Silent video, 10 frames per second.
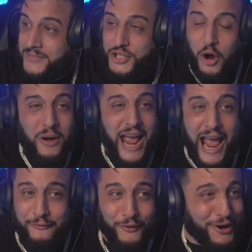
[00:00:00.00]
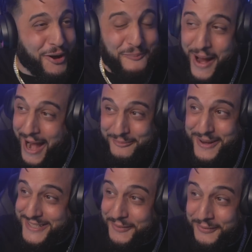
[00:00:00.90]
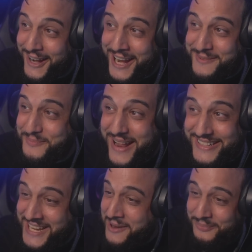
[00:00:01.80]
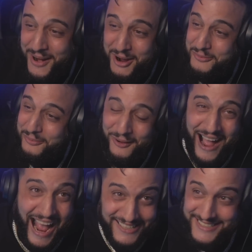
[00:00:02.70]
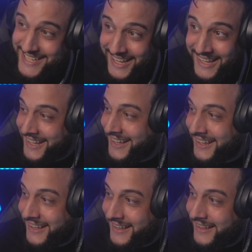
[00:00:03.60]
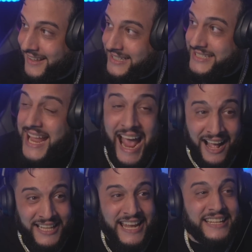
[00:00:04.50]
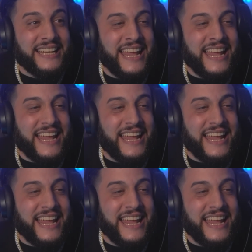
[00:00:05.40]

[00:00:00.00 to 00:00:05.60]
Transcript: Don't ever compare me to fucking mid-tier. Bro, what? Talent